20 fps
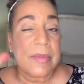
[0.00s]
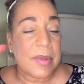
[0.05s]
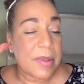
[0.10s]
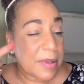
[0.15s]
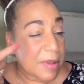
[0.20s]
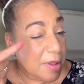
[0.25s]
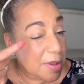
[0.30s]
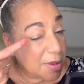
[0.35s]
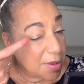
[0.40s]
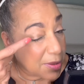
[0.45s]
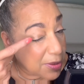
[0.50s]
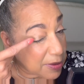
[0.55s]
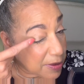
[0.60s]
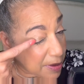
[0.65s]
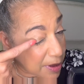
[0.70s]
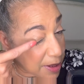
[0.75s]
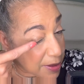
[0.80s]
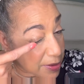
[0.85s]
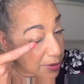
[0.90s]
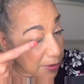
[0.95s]
to
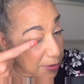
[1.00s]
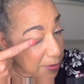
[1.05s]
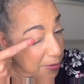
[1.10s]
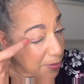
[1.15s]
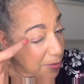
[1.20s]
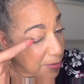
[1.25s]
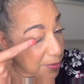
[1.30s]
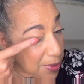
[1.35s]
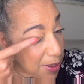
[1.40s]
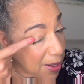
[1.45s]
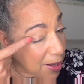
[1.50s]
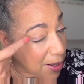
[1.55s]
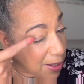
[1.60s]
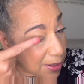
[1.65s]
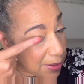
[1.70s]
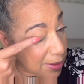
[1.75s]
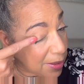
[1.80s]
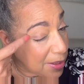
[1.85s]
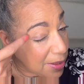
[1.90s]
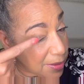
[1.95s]
dust our whole
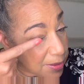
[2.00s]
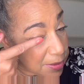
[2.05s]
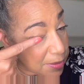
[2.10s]
eyelid.